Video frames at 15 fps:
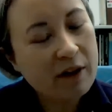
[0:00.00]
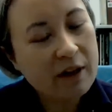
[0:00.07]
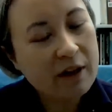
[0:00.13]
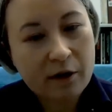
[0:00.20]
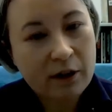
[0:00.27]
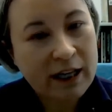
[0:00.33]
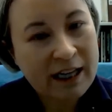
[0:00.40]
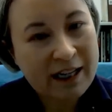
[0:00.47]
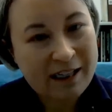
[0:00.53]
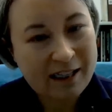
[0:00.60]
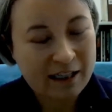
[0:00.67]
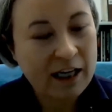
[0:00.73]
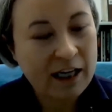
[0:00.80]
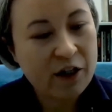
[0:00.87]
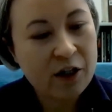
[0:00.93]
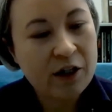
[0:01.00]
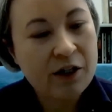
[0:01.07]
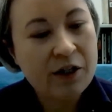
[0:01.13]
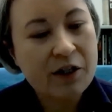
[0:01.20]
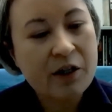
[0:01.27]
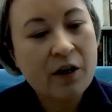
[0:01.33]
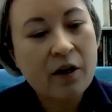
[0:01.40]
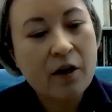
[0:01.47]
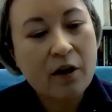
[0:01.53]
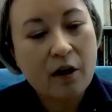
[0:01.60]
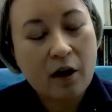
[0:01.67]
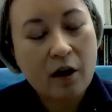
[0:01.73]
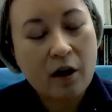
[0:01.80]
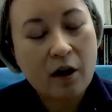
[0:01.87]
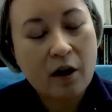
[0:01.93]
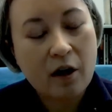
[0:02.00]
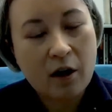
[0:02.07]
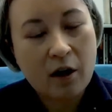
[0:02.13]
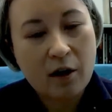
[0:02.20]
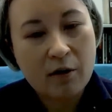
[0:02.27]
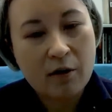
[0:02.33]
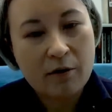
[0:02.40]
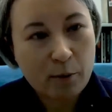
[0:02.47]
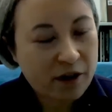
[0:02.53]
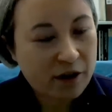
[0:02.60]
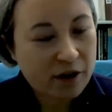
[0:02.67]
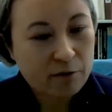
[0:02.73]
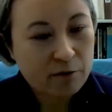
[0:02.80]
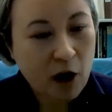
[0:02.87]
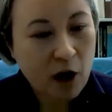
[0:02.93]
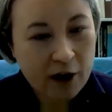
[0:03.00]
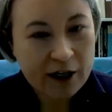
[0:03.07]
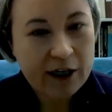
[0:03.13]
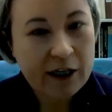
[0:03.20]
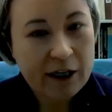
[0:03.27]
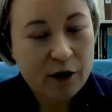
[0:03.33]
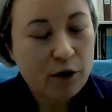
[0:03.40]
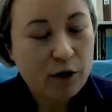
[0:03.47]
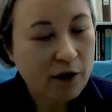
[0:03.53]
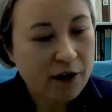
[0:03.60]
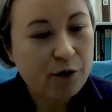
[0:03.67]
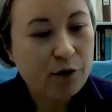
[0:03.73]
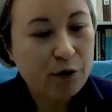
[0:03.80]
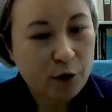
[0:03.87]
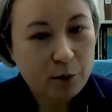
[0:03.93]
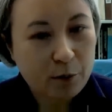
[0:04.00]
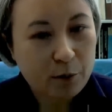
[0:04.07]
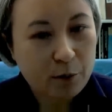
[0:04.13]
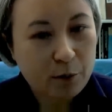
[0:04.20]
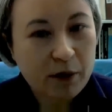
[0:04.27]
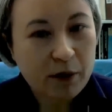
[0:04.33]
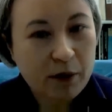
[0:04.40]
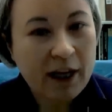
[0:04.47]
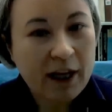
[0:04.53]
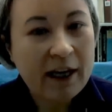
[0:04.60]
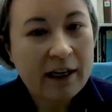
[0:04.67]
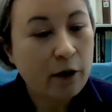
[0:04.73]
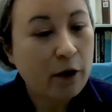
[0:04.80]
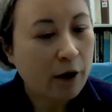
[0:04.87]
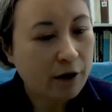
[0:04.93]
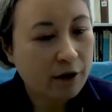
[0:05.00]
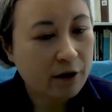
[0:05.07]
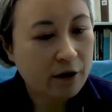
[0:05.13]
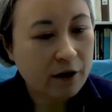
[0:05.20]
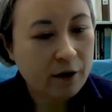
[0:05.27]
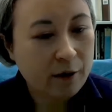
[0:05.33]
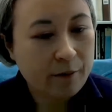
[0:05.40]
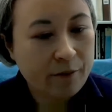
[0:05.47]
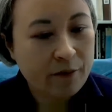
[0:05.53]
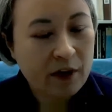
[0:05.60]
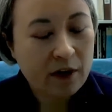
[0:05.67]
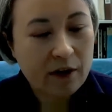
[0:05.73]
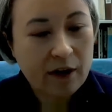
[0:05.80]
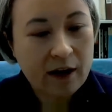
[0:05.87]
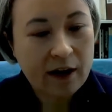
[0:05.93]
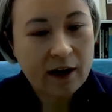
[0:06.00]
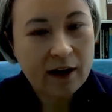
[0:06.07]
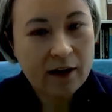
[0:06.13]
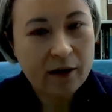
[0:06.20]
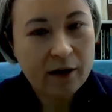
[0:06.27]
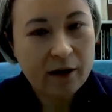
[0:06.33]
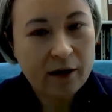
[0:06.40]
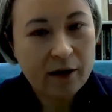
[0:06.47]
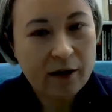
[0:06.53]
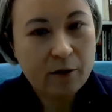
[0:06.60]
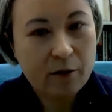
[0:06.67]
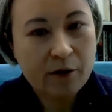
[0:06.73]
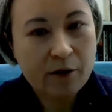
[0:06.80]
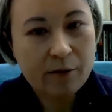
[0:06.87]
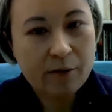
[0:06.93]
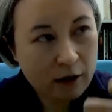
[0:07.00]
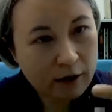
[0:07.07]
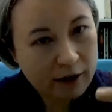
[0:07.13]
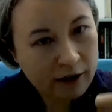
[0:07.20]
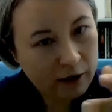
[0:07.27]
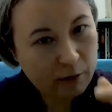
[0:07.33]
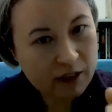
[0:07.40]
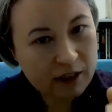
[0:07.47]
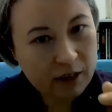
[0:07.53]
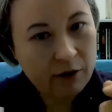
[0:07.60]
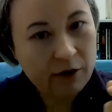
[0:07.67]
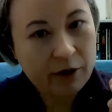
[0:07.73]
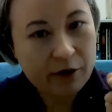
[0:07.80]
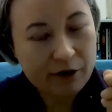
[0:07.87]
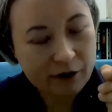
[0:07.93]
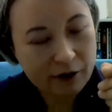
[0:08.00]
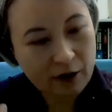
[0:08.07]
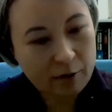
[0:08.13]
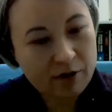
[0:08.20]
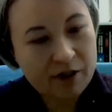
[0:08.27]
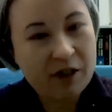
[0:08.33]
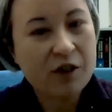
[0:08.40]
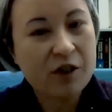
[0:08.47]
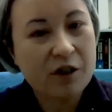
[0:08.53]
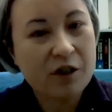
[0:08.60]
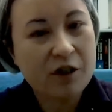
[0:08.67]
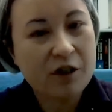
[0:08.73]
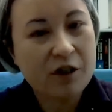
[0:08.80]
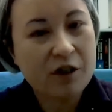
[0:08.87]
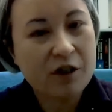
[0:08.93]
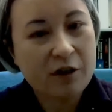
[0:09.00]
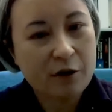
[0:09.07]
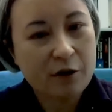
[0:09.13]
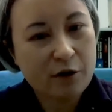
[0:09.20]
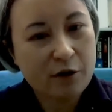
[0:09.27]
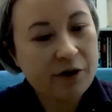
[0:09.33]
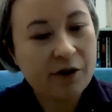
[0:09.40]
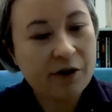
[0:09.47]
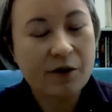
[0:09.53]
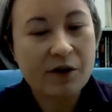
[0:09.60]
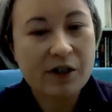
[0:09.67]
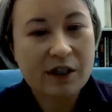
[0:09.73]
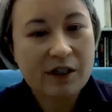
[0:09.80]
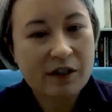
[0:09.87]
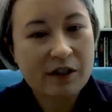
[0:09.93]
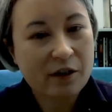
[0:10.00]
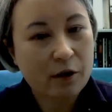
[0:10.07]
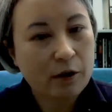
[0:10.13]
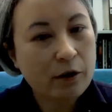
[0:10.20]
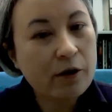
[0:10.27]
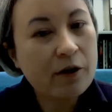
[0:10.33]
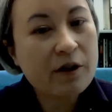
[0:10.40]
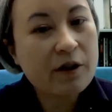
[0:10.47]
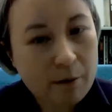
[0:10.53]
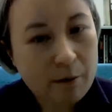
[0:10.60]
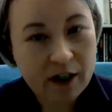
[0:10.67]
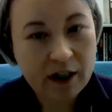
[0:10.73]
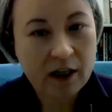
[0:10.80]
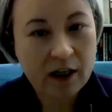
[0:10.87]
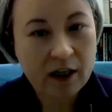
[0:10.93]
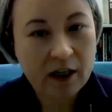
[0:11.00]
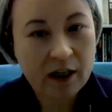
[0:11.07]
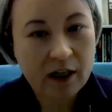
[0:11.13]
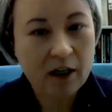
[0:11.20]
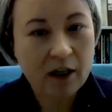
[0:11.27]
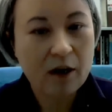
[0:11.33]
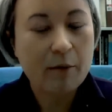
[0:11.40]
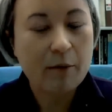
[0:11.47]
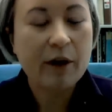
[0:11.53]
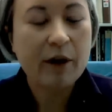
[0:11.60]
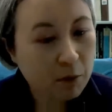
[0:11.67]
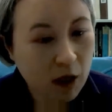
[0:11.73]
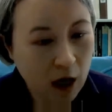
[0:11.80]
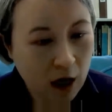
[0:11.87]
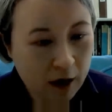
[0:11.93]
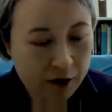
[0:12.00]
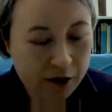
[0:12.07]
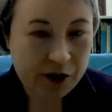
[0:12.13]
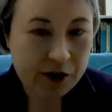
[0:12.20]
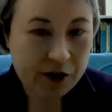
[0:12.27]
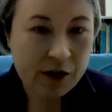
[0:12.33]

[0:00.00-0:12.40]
the late stages of the formation of rocky terrestrial planets like the Earth. And I was trying to look at the materials, the composition of those materials in those disks, to learn something about the building blocks